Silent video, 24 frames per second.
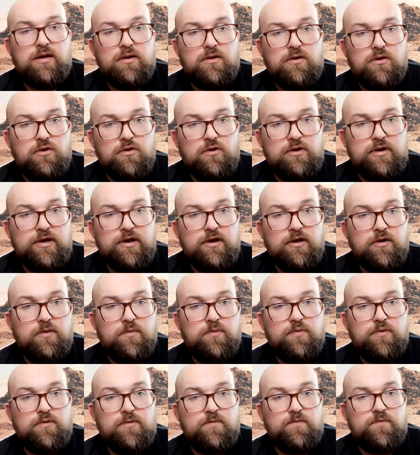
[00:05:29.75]
Look it up.
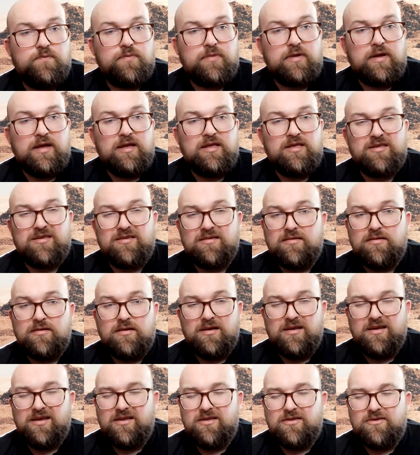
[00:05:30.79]
It's
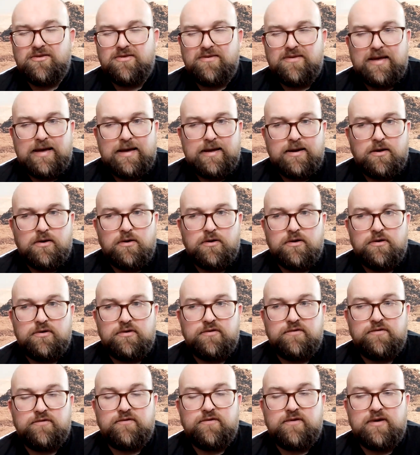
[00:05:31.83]
not that hard to
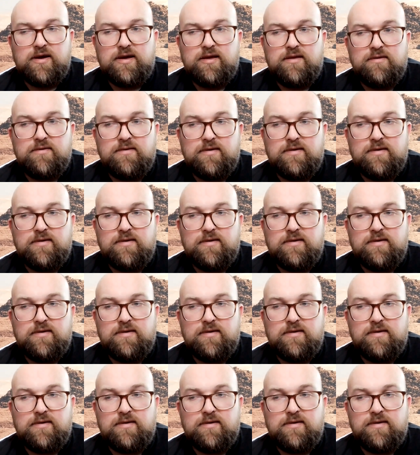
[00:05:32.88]
find.